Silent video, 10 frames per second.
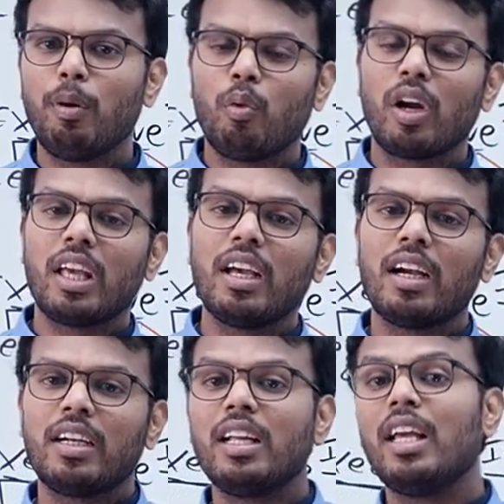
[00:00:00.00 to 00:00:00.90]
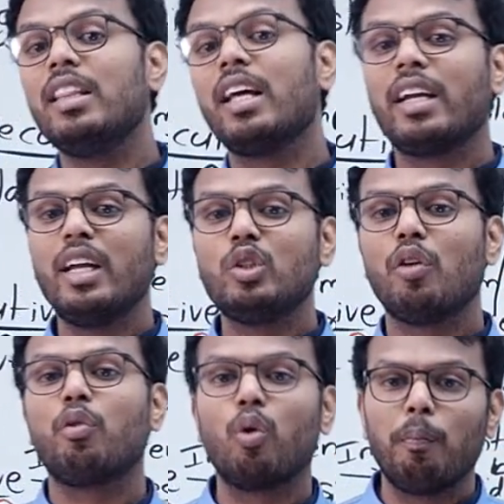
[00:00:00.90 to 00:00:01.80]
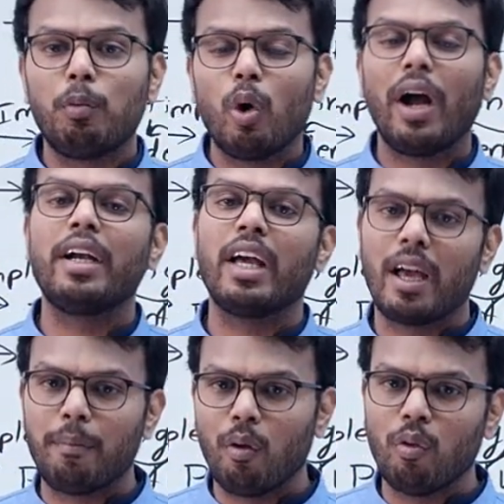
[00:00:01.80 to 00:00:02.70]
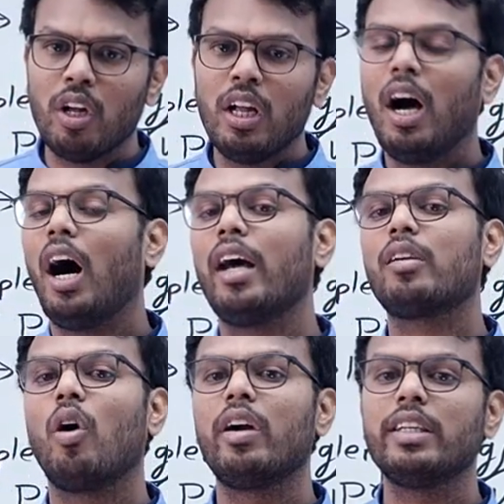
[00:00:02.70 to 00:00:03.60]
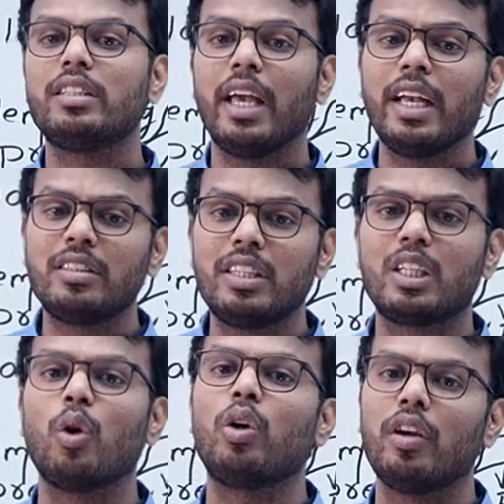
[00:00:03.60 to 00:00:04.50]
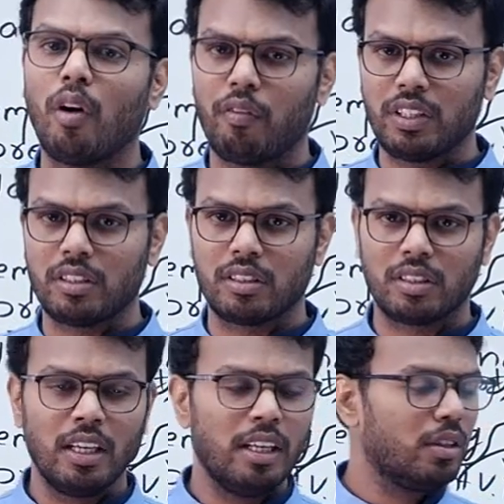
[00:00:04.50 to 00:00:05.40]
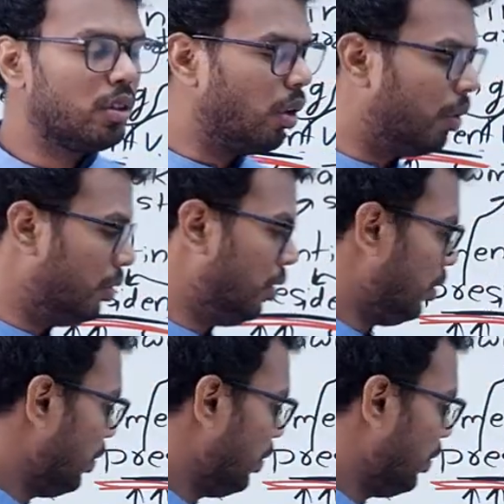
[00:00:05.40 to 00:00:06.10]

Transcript: working under in the range of group 2 and above are called as executive officers. So,